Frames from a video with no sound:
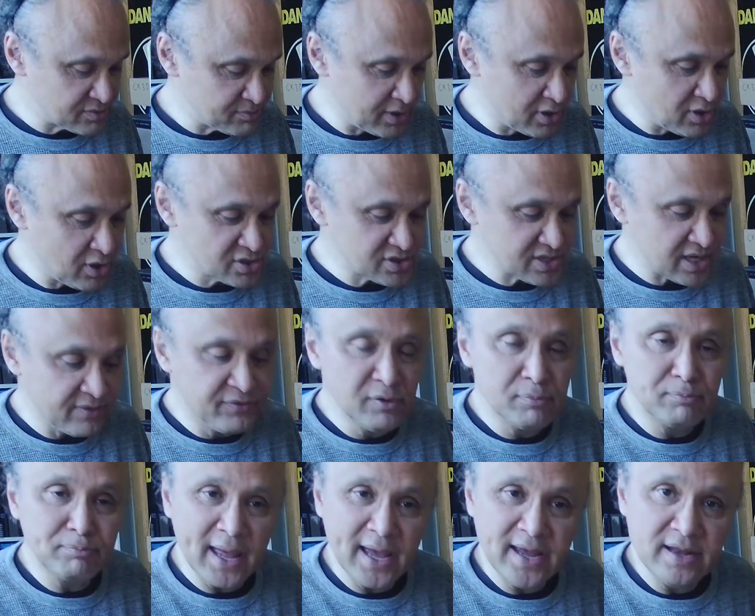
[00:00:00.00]
because if you
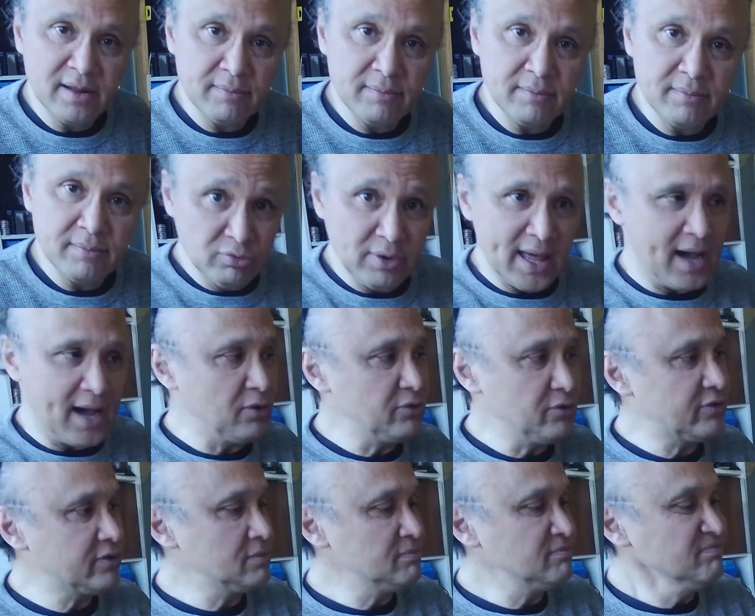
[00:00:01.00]
play them too loud,
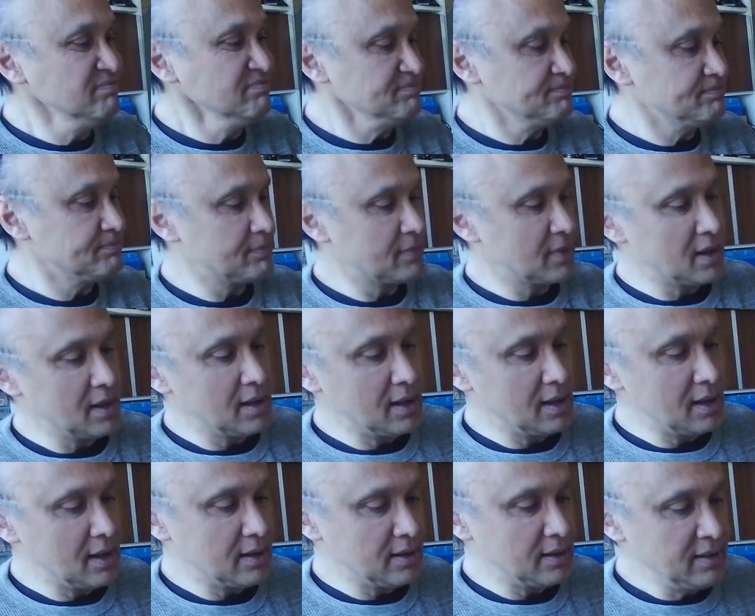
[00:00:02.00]

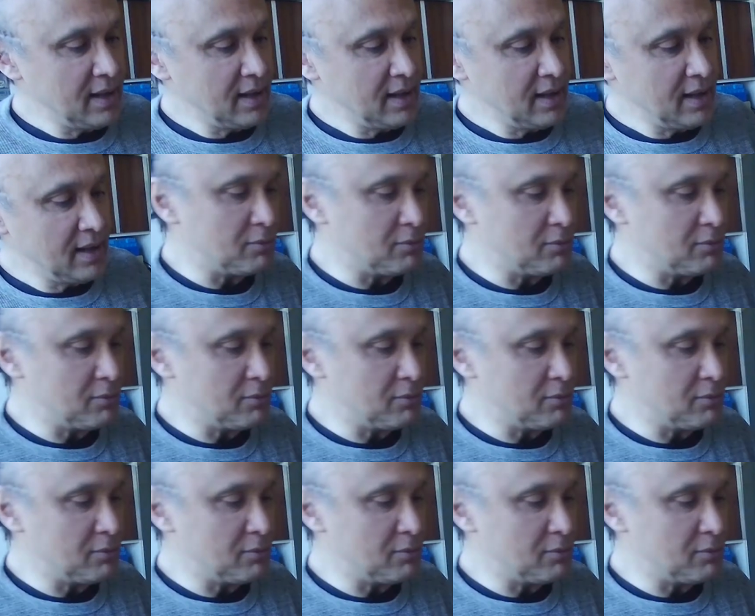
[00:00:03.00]
they become